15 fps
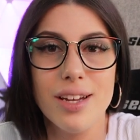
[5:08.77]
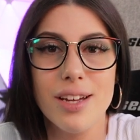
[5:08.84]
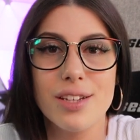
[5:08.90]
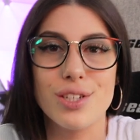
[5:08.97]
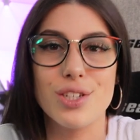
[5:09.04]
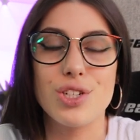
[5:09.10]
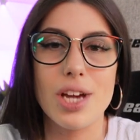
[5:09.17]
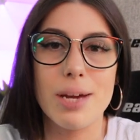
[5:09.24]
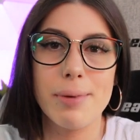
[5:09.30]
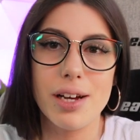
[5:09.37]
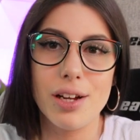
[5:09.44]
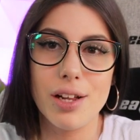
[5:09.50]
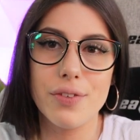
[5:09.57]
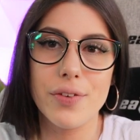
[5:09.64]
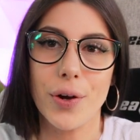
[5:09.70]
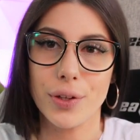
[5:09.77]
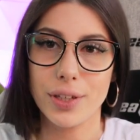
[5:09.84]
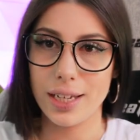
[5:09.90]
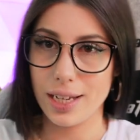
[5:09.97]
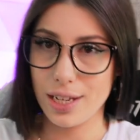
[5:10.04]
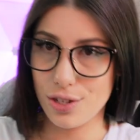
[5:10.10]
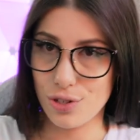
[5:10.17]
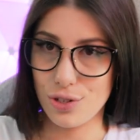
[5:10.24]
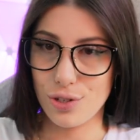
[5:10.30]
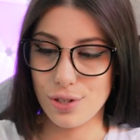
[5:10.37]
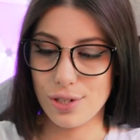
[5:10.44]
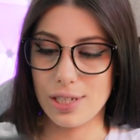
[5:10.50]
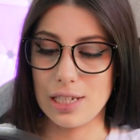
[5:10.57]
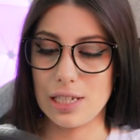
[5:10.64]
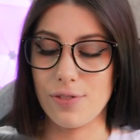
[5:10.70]
So JBL have only
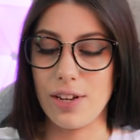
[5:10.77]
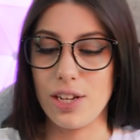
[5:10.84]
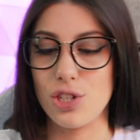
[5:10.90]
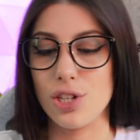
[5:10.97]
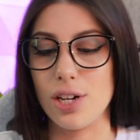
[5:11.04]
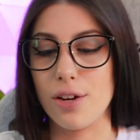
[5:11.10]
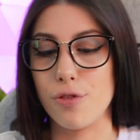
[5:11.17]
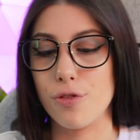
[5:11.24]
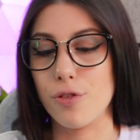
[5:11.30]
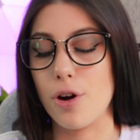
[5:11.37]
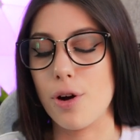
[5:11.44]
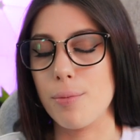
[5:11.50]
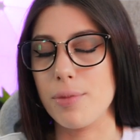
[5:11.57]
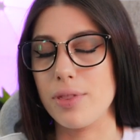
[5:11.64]
introduced this feature from